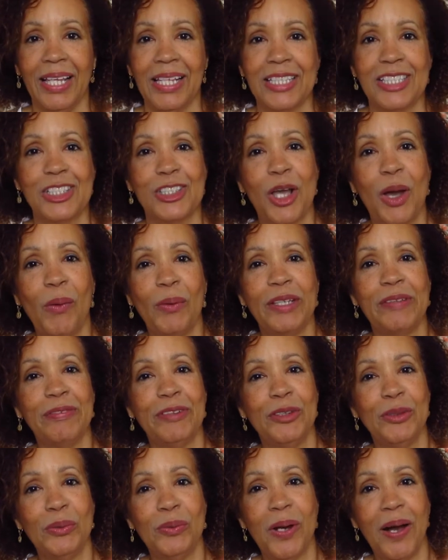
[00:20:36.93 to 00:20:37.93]
So if
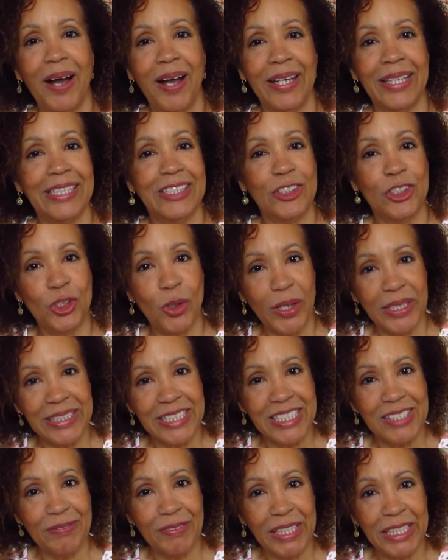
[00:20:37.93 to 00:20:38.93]
you uh, enjoyed
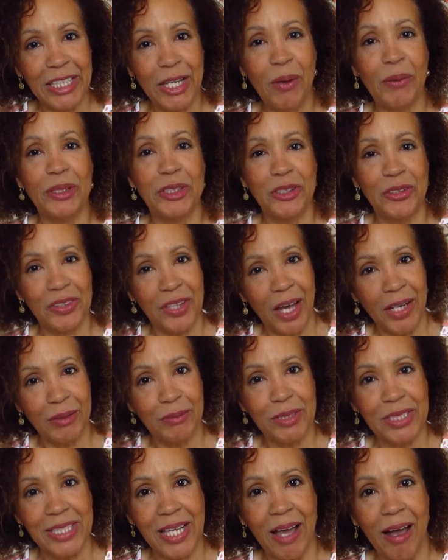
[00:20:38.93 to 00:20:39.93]
this video and you thought it
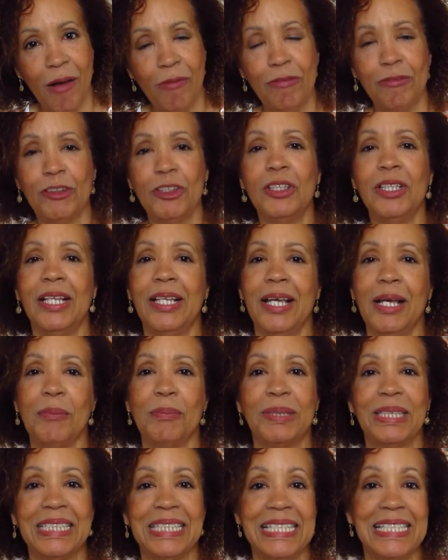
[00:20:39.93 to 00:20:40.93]
was helpful,
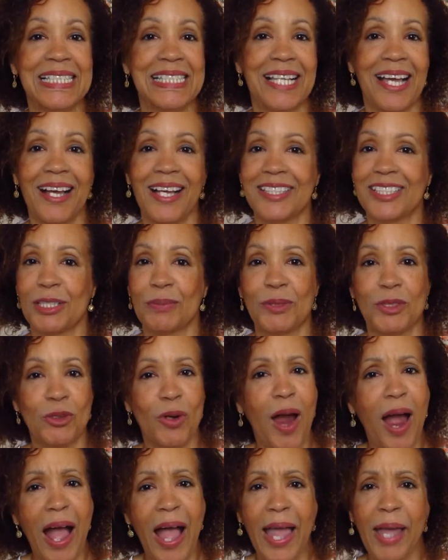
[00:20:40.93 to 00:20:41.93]
please uh,
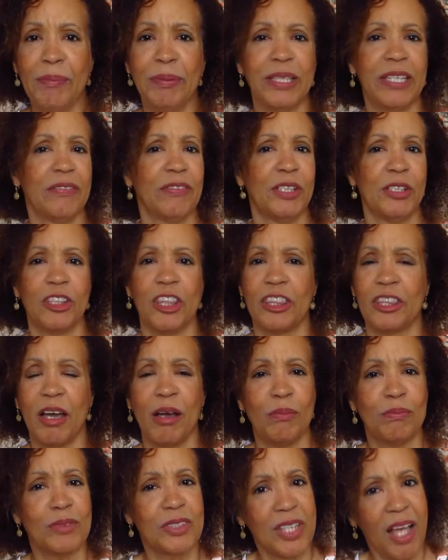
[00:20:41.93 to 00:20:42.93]
subscribe, give it a
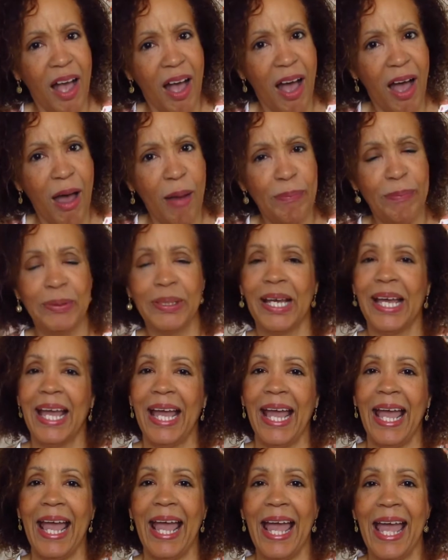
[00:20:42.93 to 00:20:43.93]
thumbs up,
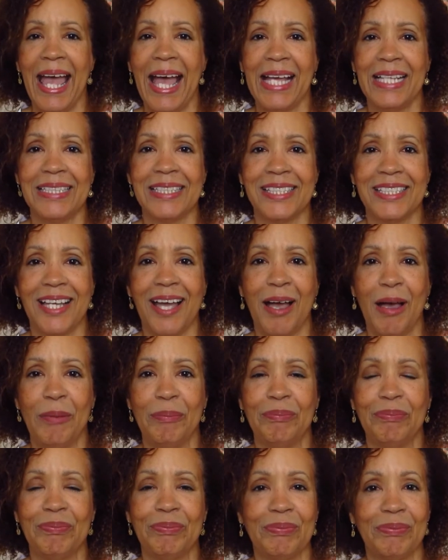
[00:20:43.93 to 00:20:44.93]
and
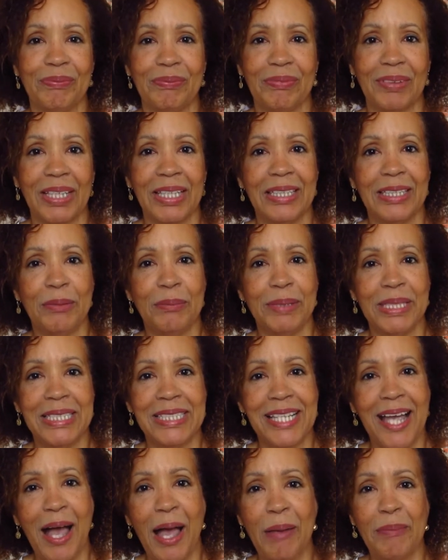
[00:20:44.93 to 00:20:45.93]
um, in the
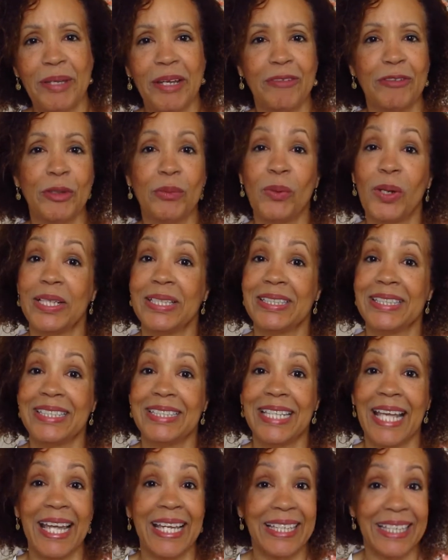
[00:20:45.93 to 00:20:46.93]
meantime, everyone
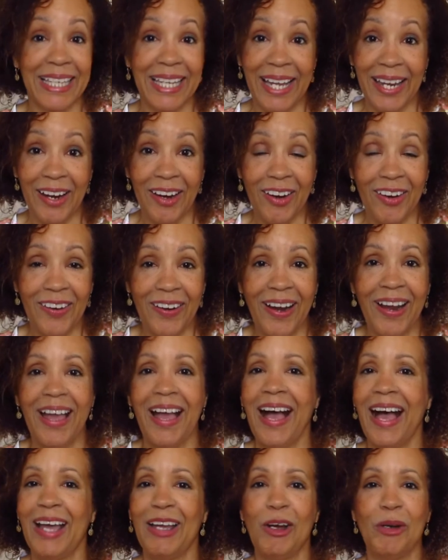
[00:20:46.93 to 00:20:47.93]
take care.
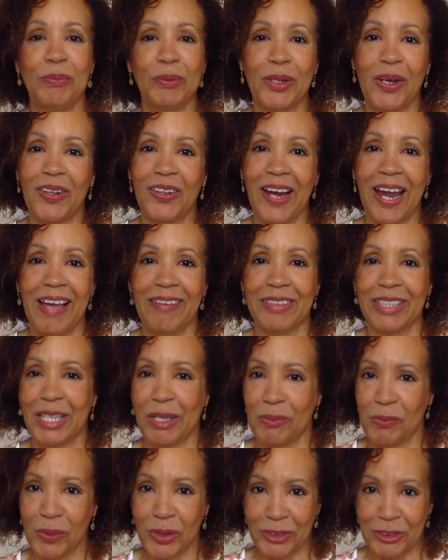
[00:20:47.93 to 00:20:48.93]
I hope you all are having
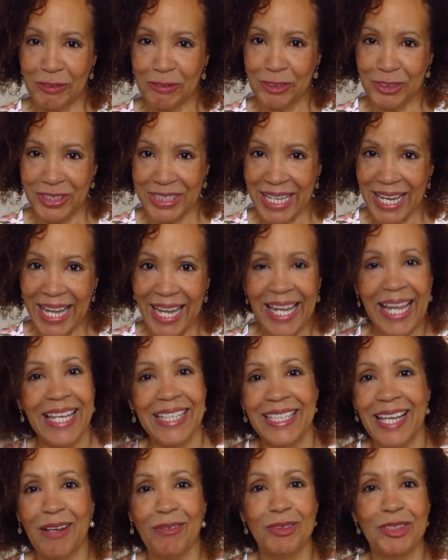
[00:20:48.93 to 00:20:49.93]
a wonderful day,
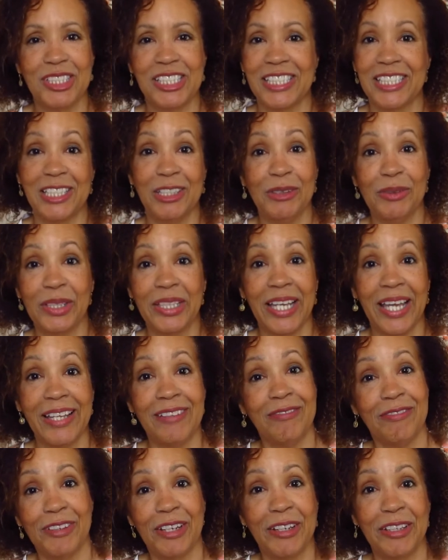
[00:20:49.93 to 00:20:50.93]
and I will see you
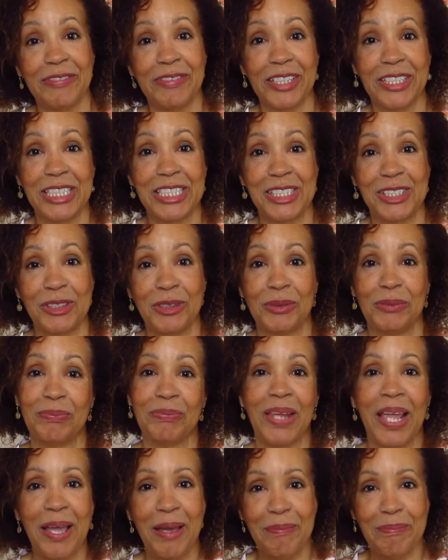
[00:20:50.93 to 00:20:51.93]
again very, very soon.
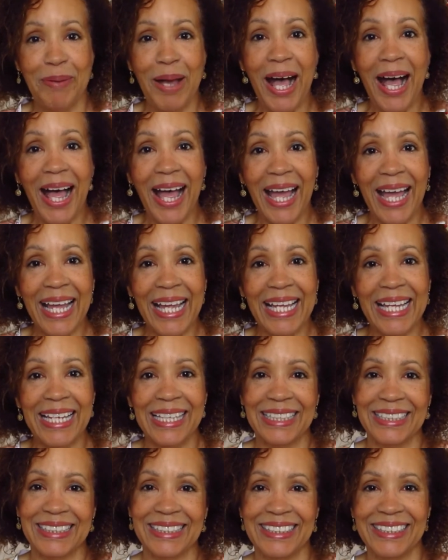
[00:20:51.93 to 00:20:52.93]

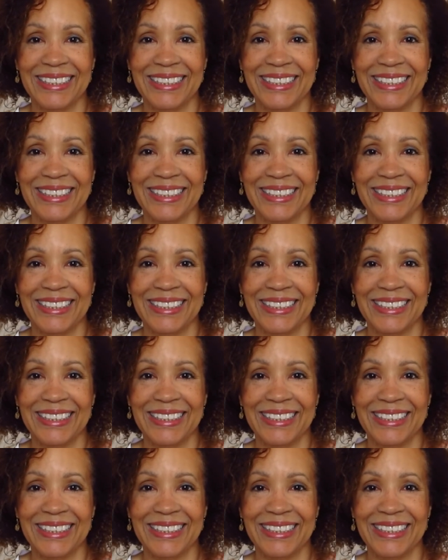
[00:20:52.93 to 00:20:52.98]
Bye!